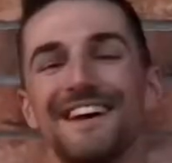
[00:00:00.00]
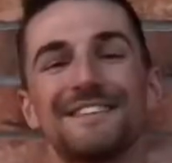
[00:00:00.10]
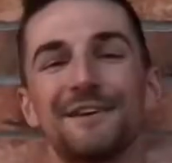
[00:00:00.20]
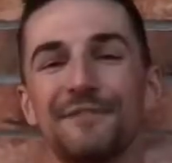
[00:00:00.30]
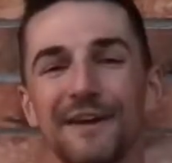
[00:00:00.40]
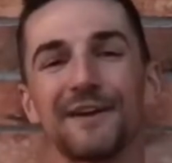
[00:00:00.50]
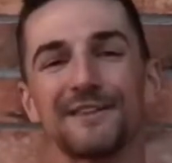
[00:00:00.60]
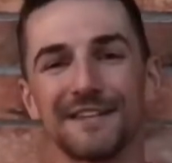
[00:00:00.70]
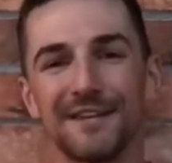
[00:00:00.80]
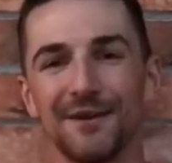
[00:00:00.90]
So failure
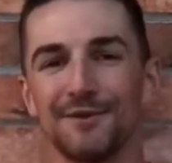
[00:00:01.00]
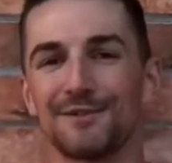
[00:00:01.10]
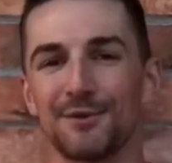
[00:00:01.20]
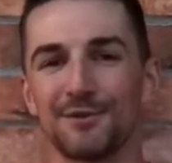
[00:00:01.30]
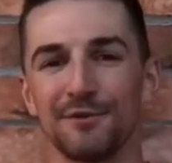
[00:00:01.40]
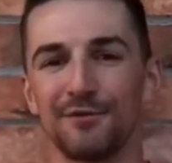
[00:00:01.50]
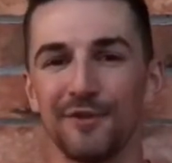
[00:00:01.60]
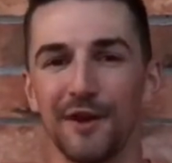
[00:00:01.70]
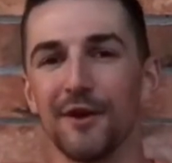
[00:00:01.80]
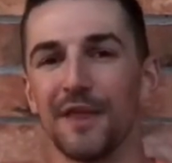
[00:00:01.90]
is a huge source of
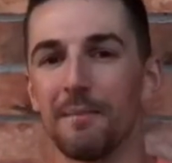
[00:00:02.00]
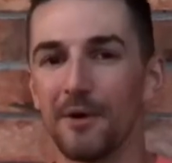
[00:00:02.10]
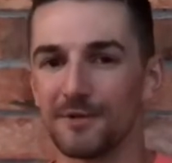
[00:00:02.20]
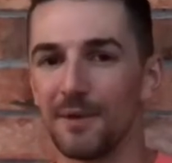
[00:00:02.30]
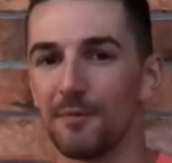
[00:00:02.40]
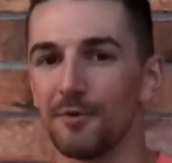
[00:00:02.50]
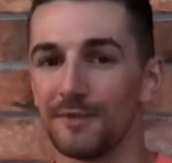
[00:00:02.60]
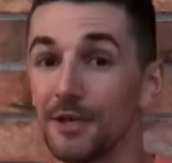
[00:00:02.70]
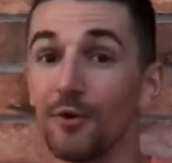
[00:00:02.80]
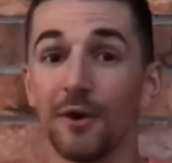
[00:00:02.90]
fear that most people
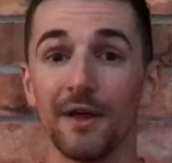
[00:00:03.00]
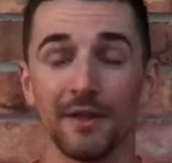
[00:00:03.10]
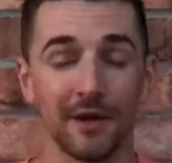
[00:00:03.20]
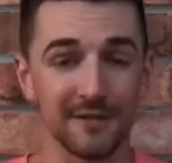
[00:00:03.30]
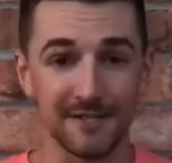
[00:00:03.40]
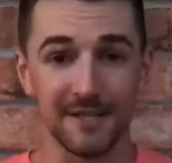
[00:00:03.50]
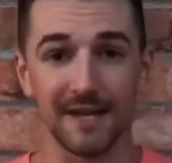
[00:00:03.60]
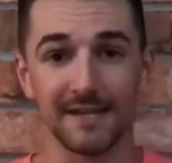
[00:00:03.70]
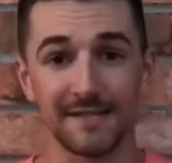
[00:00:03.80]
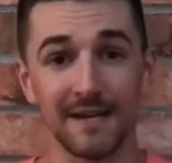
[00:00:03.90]
deal with in our
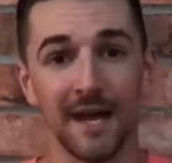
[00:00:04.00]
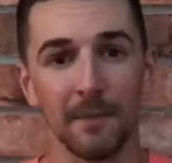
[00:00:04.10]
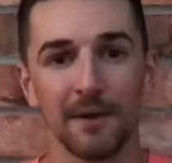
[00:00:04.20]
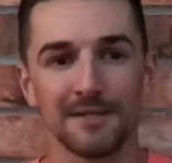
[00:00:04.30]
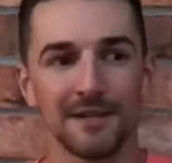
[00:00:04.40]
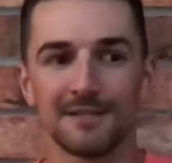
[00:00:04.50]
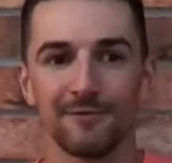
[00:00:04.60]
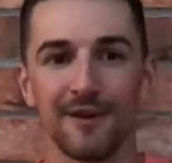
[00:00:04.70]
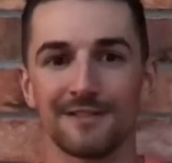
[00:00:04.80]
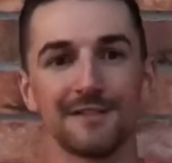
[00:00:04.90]
society today. Because let's
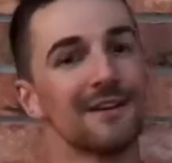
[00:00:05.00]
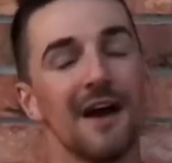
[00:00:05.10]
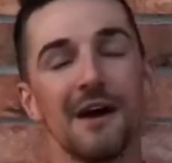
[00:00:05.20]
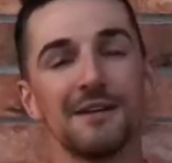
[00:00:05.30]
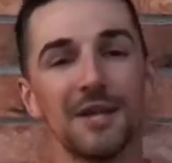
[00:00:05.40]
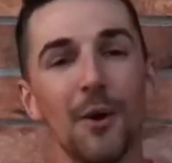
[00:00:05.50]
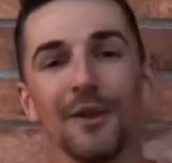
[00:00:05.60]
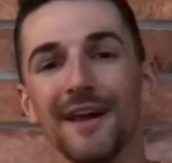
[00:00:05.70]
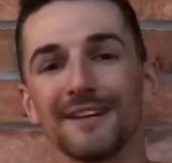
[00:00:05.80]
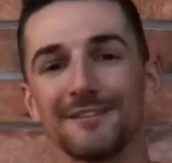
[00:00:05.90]
face it, no
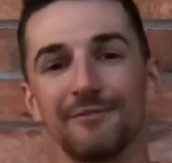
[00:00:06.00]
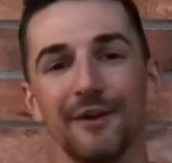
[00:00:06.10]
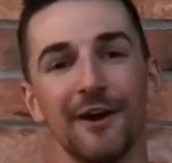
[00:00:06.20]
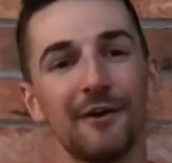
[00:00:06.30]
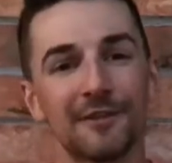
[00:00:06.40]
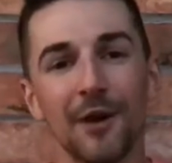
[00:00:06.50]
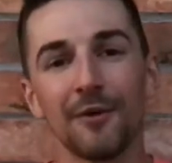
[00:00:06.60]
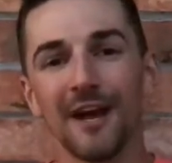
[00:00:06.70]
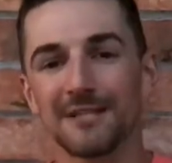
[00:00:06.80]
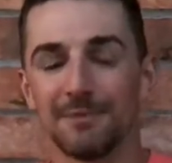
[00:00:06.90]
one likes to fail, no
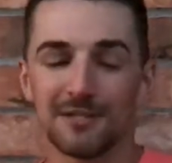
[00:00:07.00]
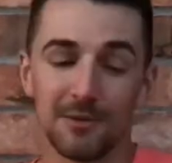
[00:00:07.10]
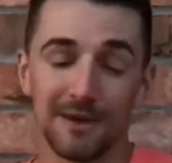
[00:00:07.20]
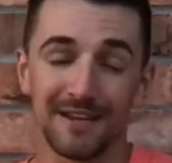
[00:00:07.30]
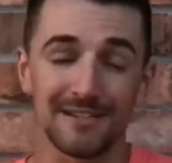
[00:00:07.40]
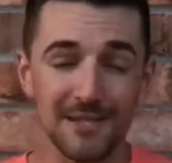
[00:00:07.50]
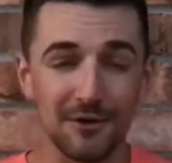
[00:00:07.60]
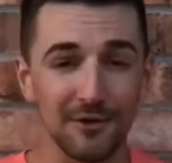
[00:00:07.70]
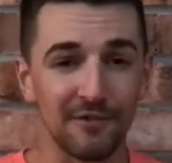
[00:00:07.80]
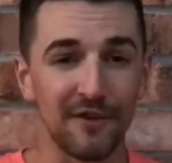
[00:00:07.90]
one likes to be
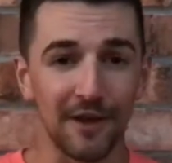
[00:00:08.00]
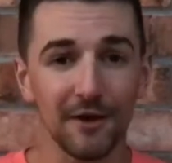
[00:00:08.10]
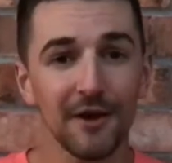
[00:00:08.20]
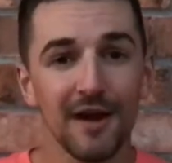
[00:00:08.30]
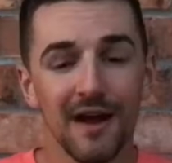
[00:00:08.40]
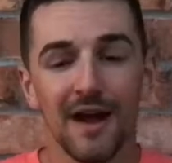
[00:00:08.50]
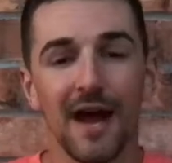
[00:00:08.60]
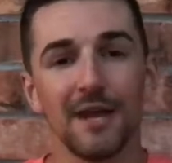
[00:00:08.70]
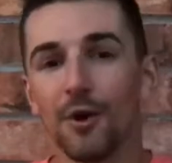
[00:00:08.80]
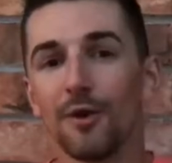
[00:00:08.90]
considered a failure,
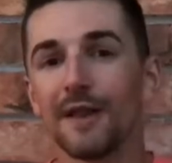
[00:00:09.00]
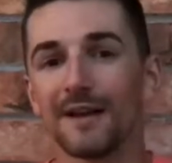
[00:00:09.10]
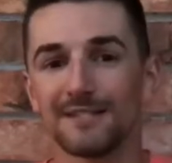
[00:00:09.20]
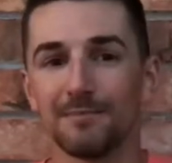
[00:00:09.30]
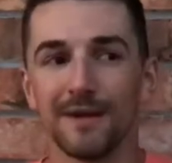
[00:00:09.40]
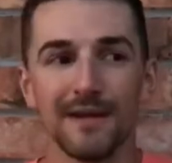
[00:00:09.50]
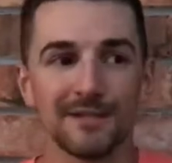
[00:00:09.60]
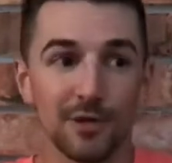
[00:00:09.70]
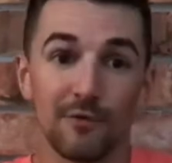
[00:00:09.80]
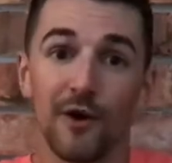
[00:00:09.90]
and no one likes to be
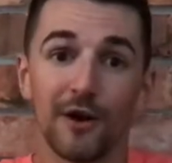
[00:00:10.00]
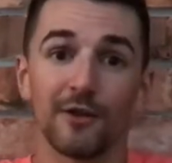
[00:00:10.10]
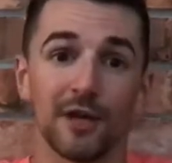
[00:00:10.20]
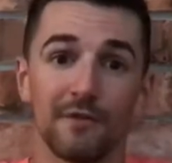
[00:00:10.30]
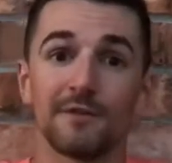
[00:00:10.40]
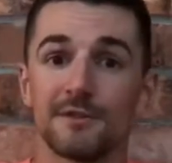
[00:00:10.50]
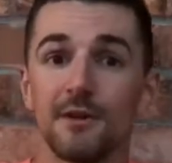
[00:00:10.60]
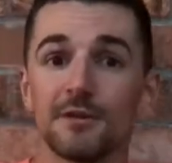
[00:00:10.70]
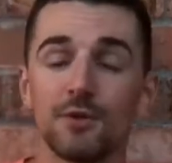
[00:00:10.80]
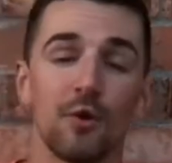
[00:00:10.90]
so far out of their comfort
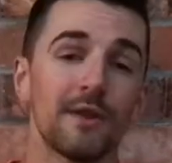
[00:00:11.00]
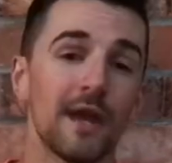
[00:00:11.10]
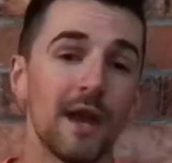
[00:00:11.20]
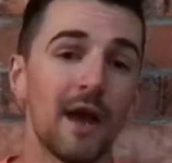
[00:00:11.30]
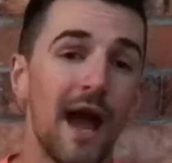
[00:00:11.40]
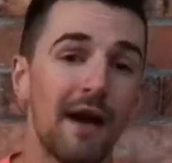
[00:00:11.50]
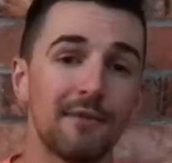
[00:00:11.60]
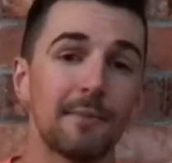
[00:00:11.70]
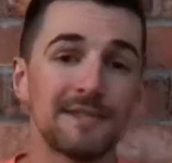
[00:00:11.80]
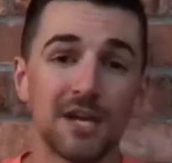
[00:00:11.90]
zone to where they
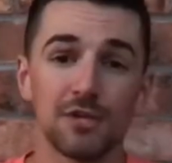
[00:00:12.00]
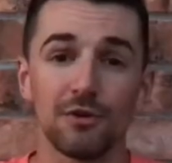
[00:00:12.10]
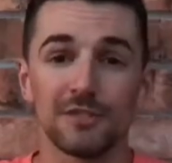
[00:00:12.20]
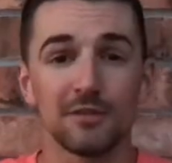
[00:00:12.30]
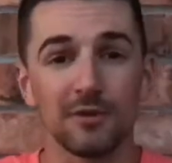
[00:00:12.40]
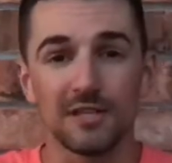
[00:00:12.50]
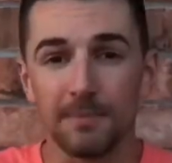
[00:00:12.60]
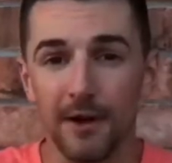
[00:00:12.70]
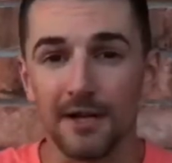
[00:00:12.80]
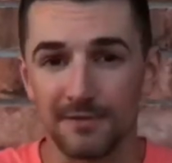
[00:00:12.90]
have the potential to
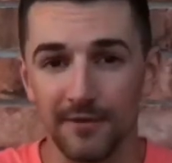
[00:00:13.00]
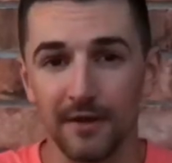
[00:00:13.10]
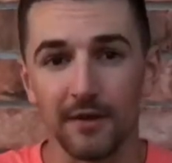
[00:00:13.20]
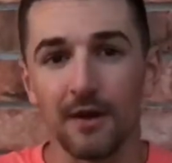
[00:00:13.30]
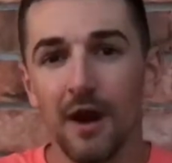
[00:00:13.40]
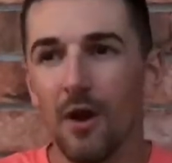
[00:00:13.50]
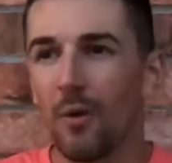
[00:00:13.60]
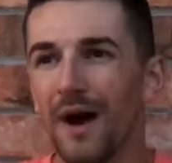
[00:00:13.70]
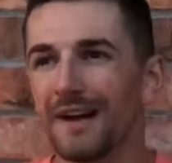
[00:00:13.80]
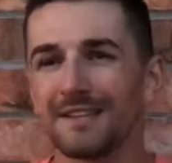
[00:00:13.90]
experience failure.
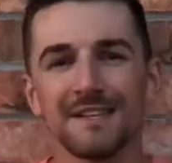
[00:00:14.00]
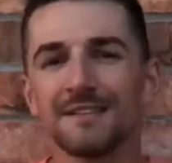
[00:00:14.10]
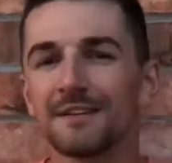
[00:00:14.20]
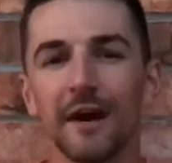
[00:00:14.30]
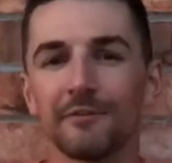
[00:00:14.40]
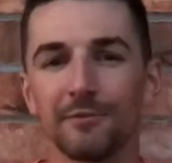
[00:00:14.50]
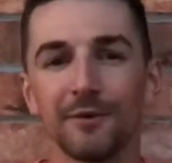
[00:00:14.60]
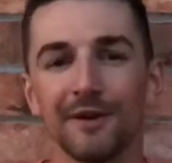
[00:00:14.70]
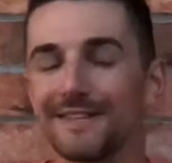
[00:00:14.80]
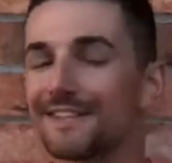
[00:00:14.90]
Why? Because it's
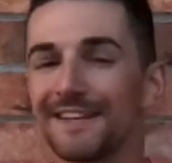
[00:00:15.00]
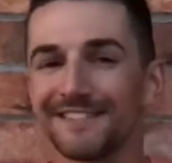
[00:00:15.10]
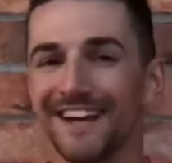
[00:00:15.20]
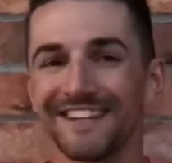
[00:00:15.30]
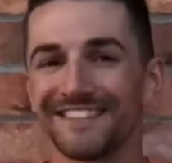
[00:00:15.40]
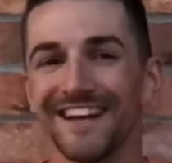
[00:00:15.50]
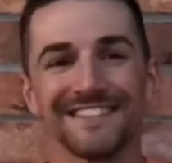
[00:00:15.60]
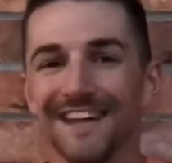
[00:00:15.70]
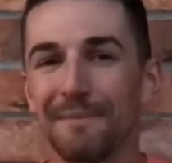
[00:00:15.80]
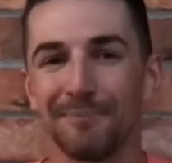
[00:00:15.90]
uncomfortable. It's not sexy.
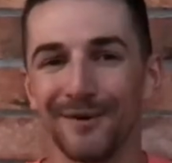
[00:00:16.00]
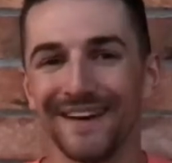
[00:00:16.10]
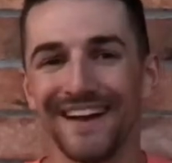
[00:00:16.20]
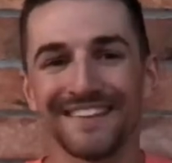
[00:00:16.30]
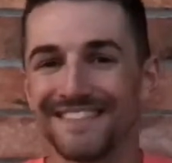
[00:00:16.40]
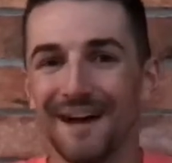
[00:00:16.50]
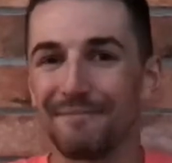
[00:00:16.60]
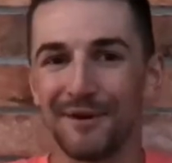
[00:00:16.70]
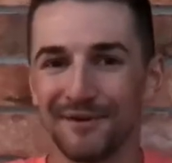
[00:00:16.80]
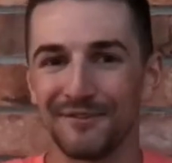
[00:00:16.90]
It's not pretty. It's
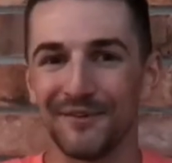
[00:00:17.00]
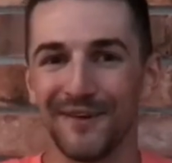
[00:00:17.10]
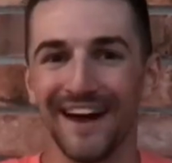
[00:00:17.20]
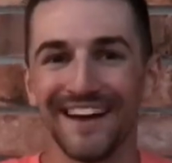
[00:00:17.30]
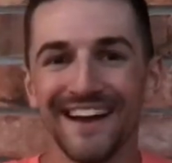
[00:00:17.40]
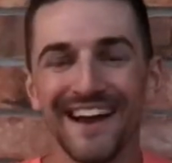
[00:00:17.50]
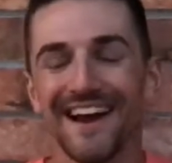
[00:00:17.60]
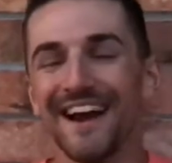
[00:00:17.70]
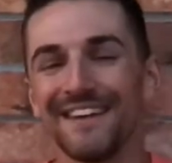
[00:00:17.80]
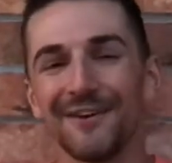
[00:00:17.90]
not beautiful, right?
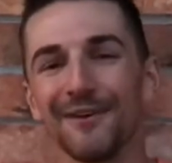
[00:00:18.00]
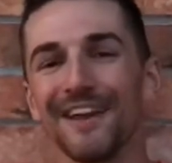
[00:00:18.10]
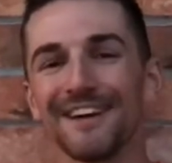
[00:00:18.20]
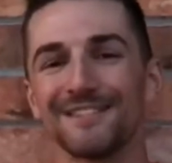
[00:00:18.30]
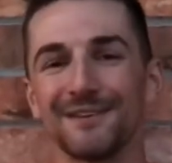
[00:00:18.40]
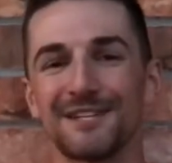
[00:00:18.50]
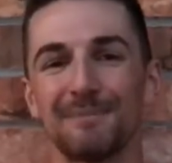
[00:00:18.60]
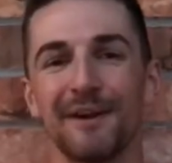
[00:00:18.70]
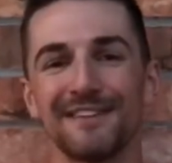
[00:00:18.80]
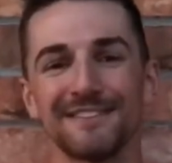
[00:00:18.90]
No one likes to
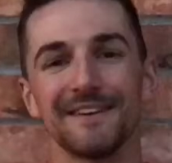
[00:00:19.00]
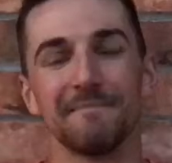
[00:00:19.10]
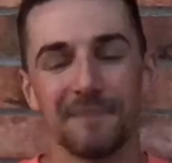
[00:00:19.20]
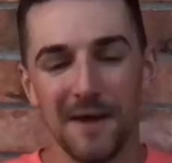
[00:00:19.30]
experience it.